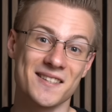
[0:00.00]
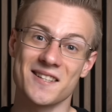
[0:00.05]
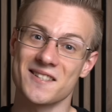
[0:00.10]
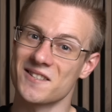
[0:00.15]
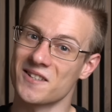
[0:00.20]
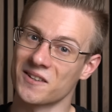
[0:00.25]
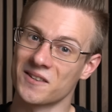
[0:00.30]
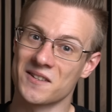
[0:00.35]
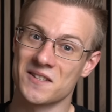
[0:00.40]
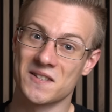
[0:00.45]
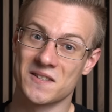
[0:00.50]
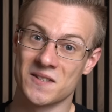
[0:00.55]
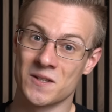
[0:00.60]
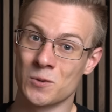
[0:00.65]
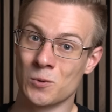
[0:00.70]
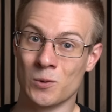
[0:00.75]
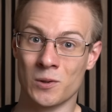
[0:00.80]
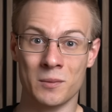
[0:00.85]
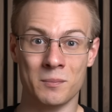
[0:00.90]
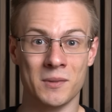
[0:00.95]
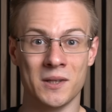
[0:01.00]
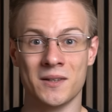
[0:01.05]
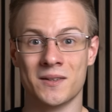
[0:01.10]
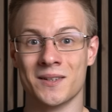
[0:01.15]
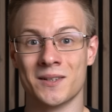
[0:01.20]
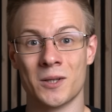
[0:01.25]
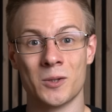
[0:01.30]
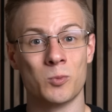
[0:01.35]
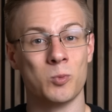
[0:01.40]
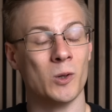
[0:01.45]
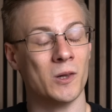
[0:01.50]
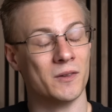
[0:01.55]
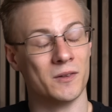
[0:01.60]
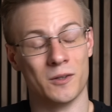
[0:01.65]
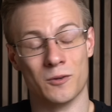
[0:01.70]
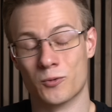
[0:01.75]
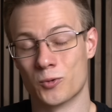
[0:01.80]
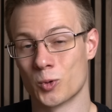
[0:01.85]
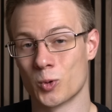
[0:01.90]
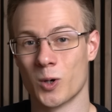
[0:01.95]
does not necessarily mean that it will
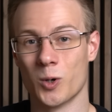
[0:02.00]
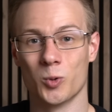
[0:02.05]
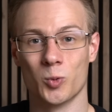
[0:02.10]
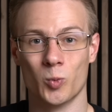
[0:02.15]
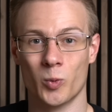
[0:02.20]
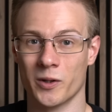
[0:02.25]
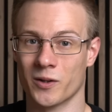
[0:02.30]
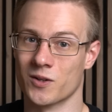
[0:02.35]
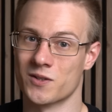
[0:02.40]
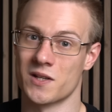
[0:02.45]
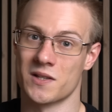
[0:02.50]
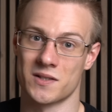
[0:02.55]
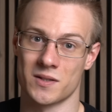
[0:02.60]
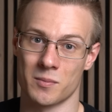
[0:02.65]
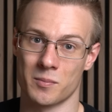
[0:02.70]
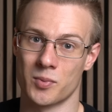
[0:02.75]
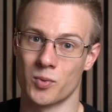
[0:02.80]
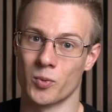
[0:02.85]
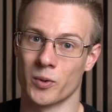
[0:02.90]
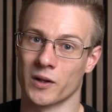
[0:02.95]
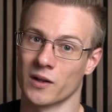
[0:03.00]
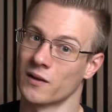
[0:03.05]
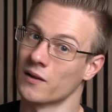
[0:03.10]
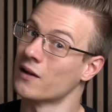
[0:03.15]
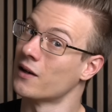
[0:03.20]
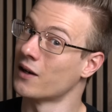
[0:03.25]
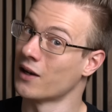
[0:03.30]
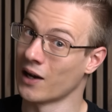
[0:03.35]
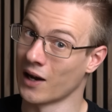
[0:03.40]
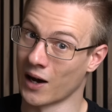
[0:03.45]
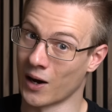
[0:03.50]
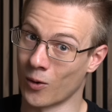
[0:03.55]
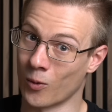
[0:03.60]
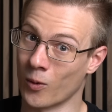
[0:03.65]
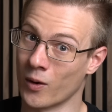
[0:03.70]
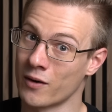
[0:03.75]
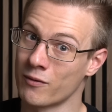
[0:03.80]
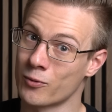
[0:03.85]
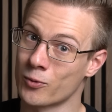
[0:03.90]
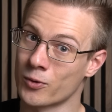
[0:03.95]
dethrone Windows at some point.
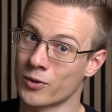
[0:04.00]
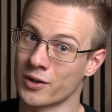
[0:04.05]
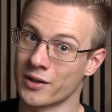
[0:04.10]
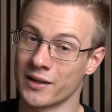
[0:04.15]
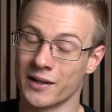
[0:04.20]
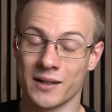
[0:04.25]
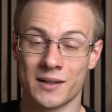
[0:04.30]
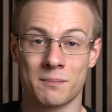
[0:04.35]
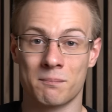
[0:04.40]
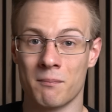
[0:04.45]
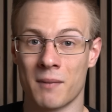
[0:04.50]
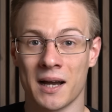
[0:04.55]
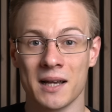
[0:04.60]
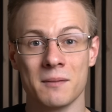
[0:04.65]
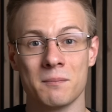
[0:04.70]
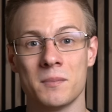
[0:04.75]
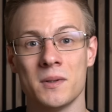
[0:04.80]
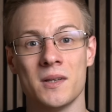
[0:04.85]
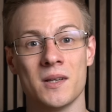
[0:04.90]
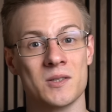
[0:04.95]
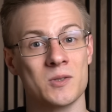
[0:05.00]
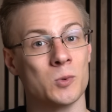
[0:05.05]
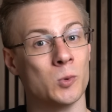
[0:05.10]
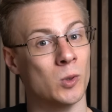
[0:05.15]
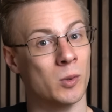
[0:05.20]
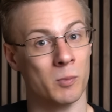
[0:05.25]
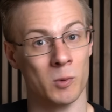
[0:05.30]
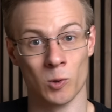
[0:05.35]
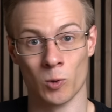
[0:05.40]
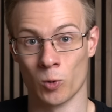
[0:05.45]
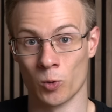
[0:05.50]
However, it might be a suitable